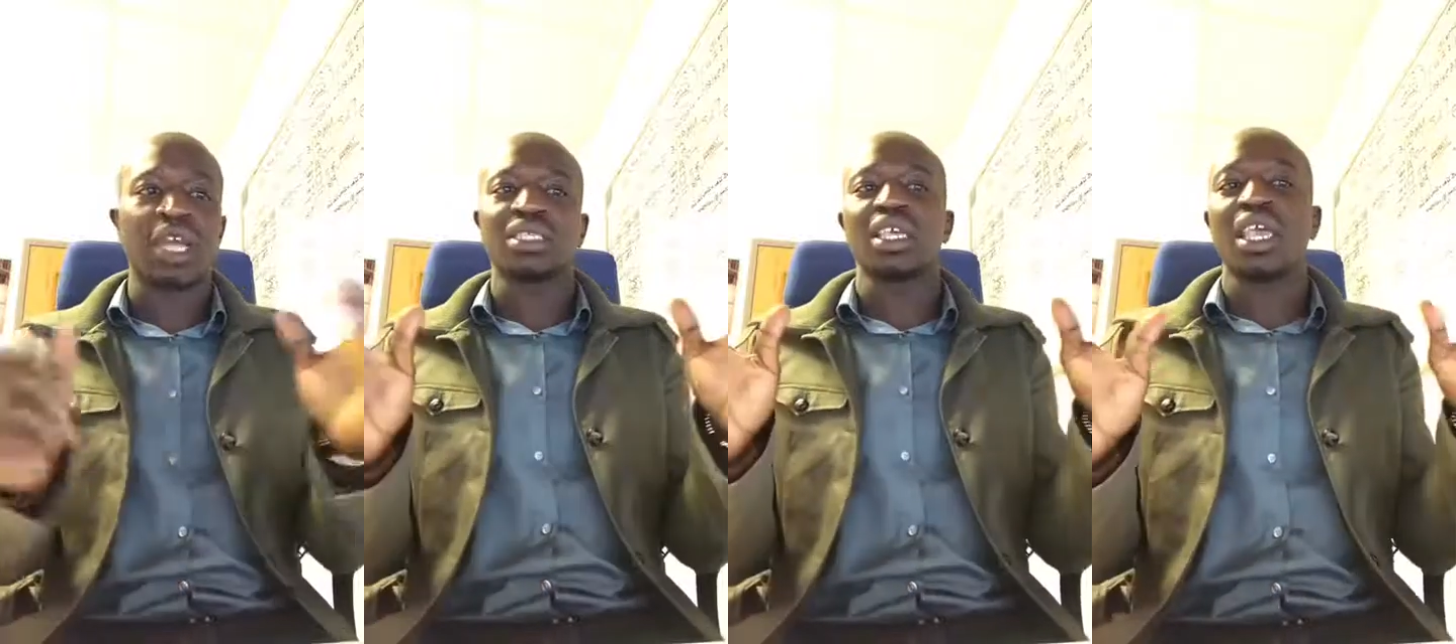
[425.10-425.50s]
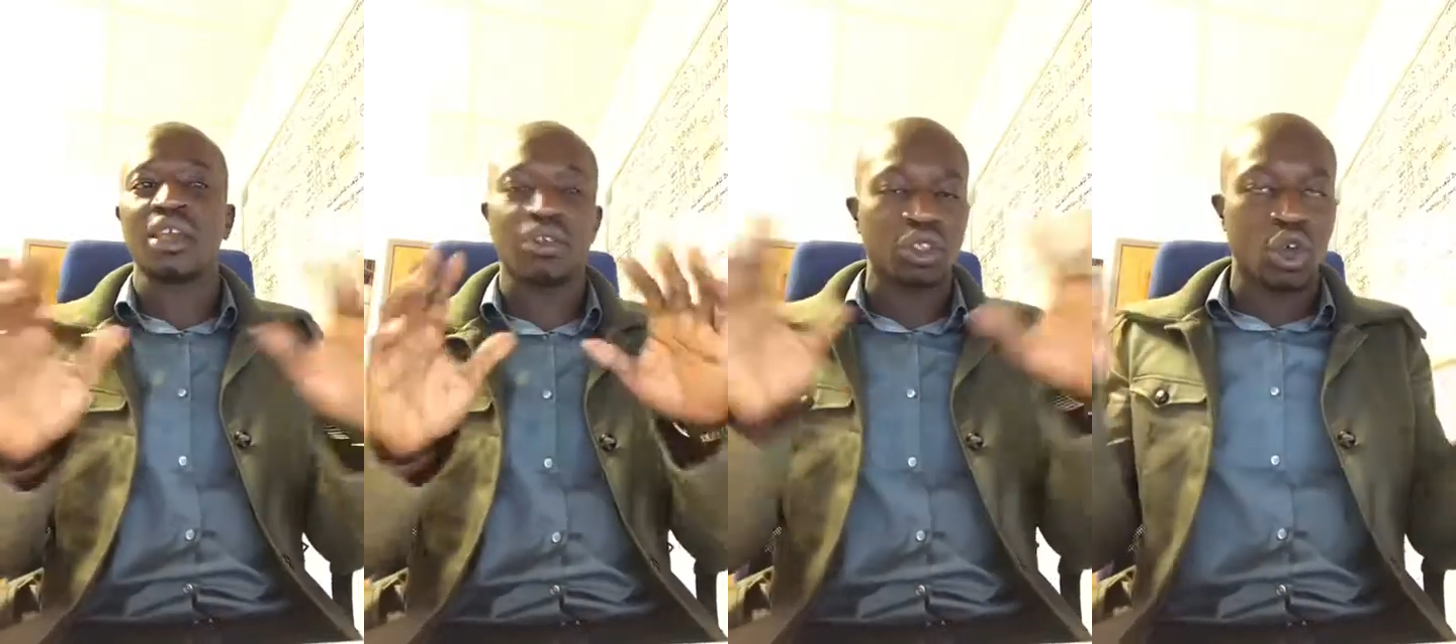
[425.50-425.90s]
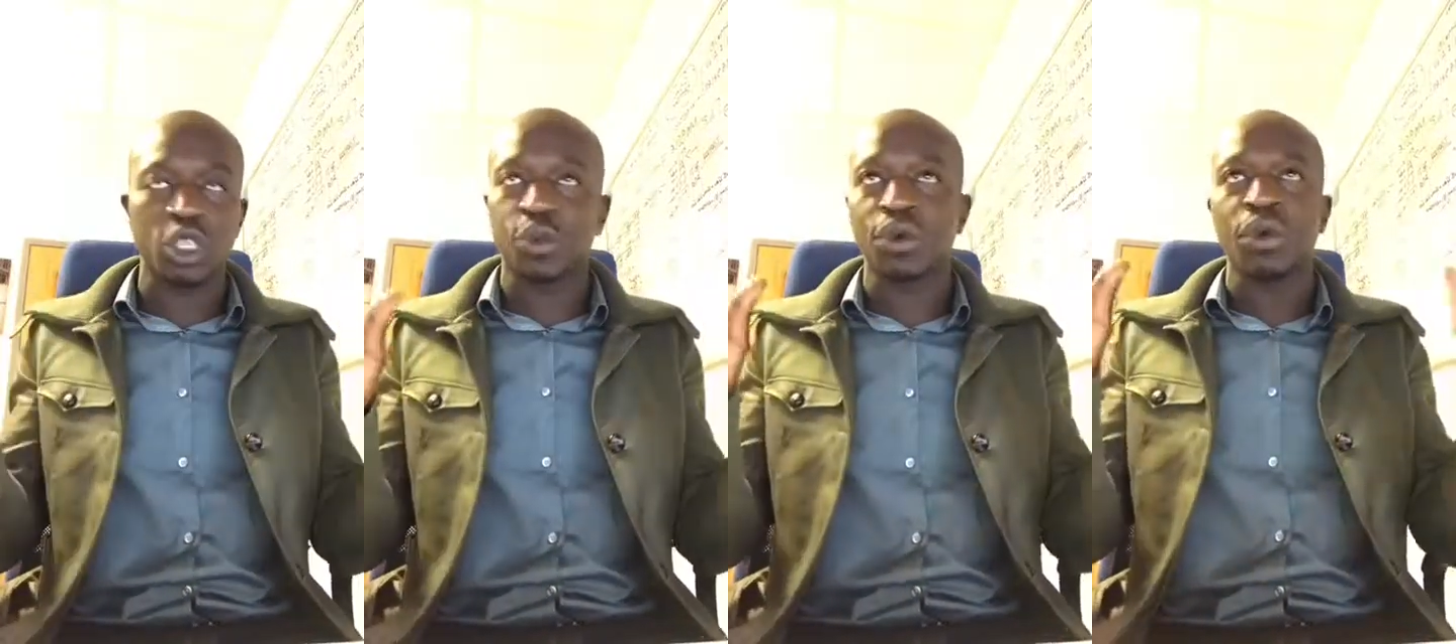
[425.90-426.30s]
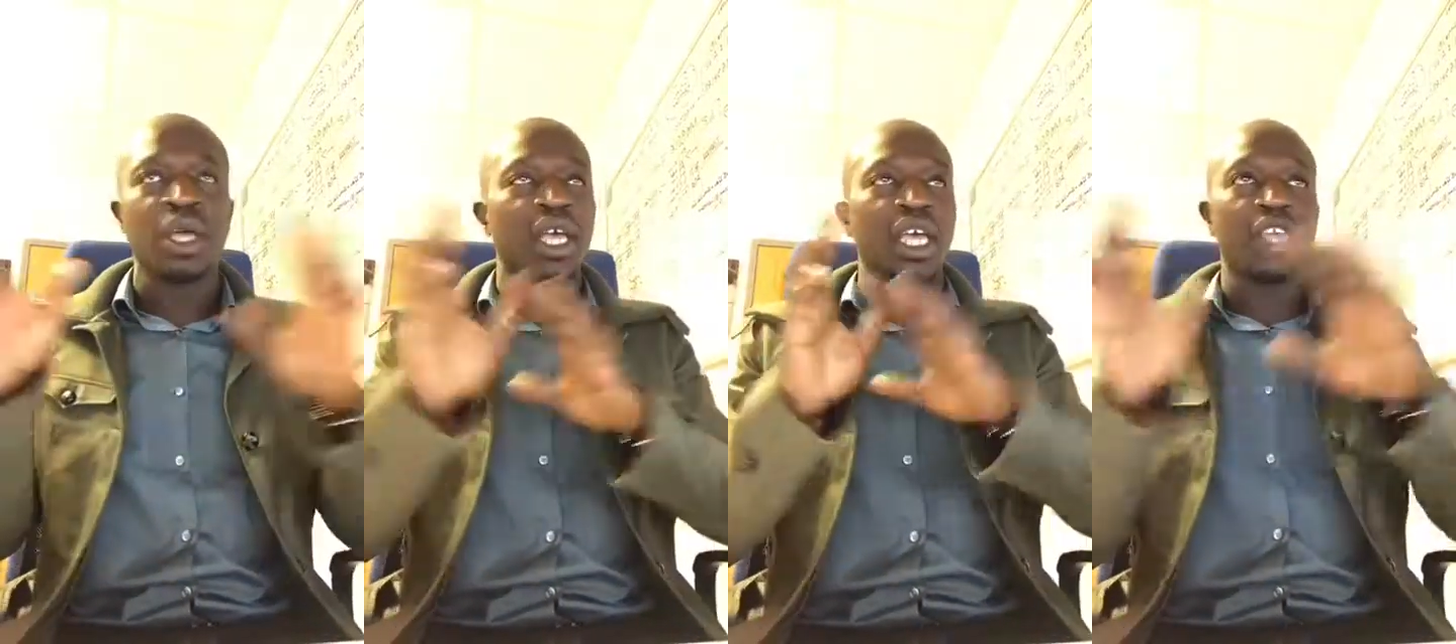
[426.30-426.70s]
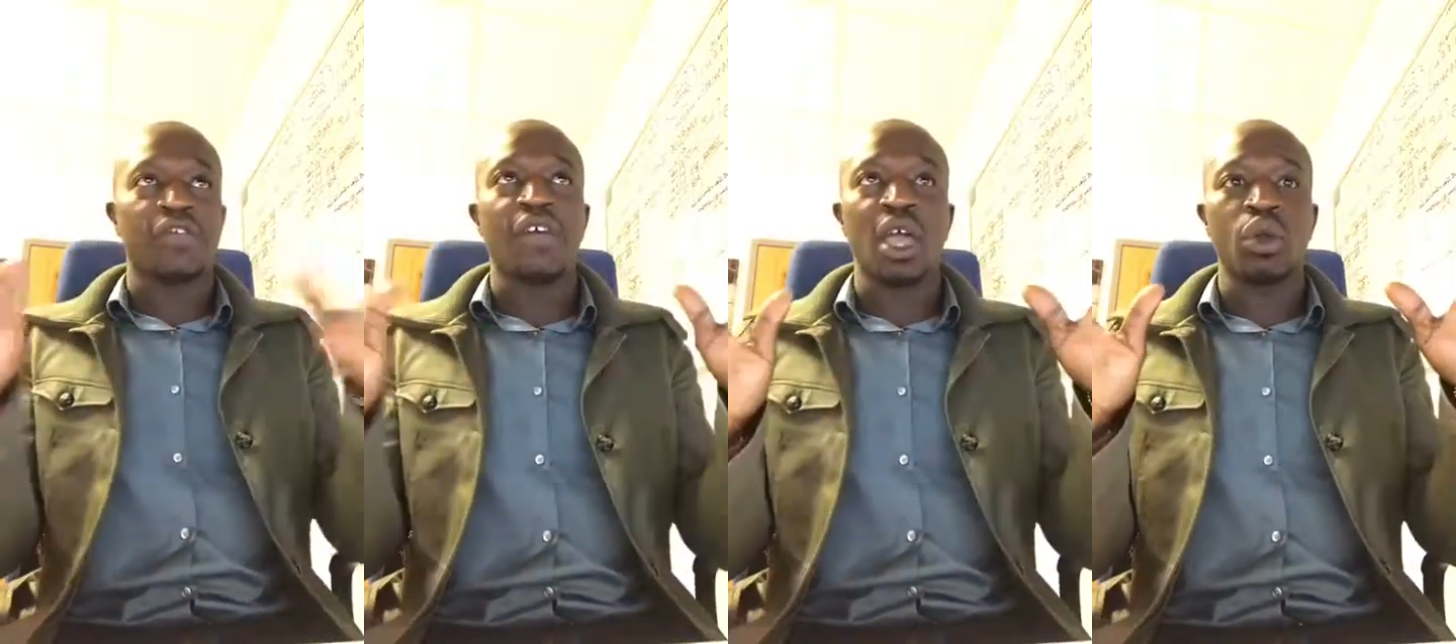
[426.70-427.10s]
I say here is gospel, is
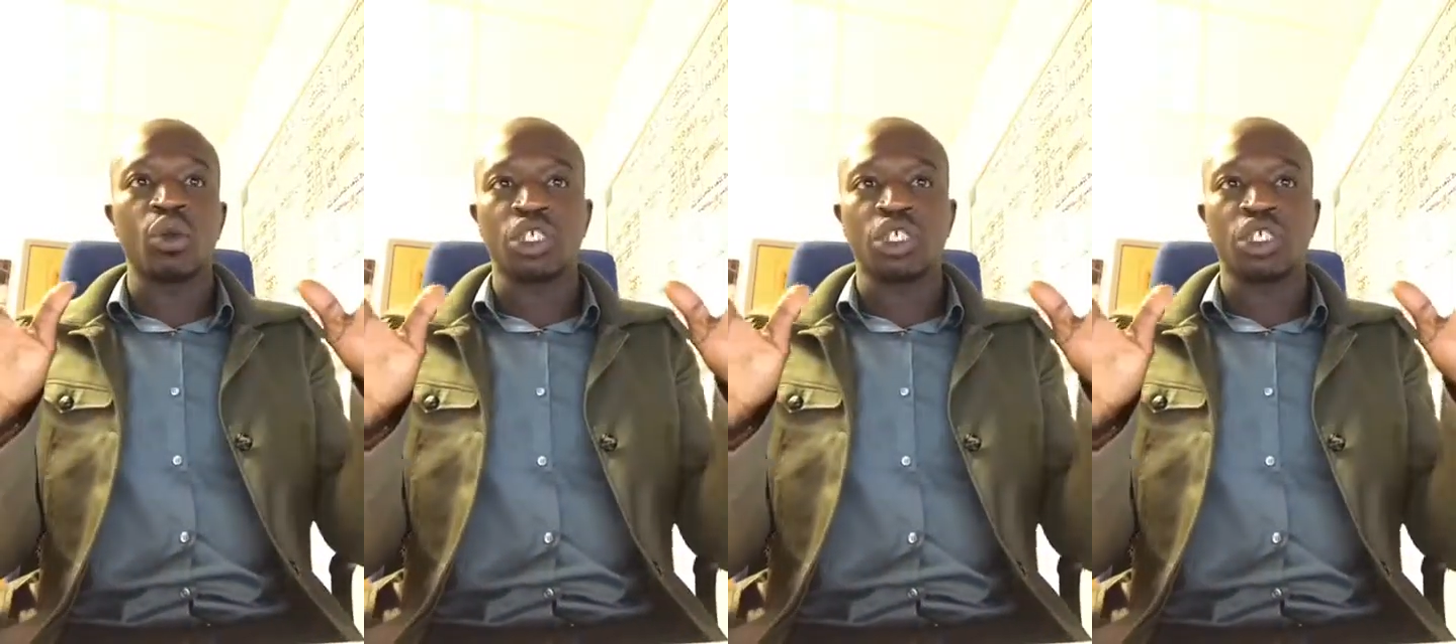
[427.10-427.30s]
final.